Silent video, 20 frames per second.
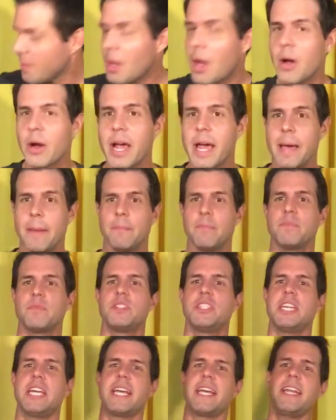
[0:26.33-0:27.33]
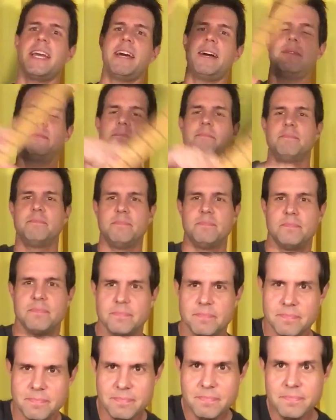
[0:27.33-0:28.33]
Okay, check it out.
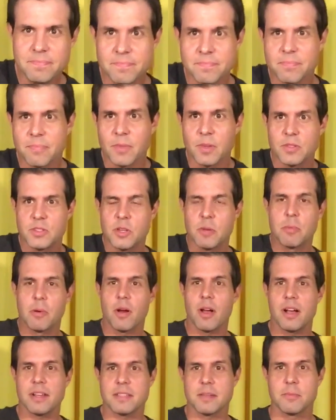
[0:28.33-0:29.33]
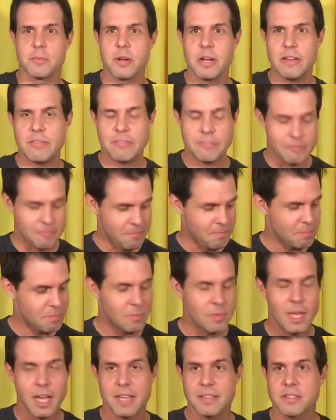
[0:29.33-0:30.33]
Super awesome riff.
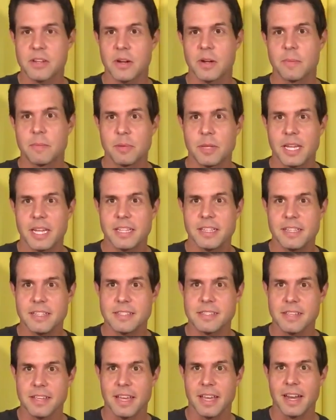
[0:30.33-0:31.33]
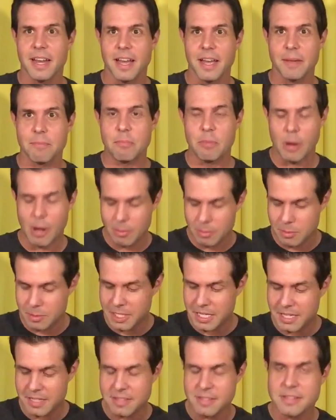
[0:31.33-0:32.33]
I started playing this and I probably
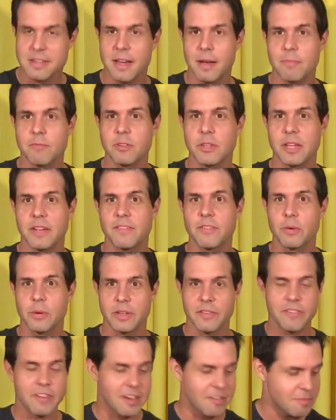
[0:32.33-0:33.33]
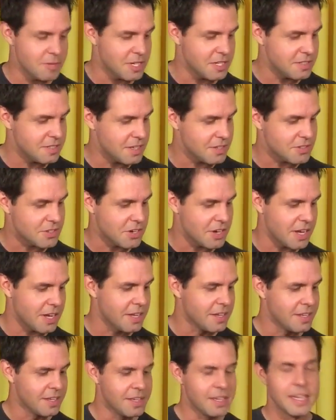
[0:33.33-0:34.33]
didn't stop for like 45 minutes yesterday.
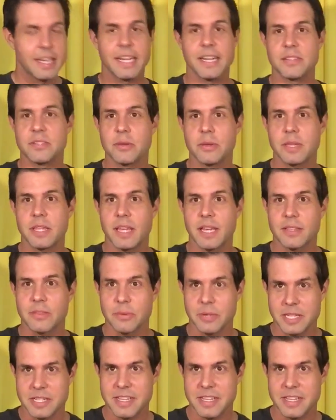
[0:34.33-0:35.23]
And it's only like 3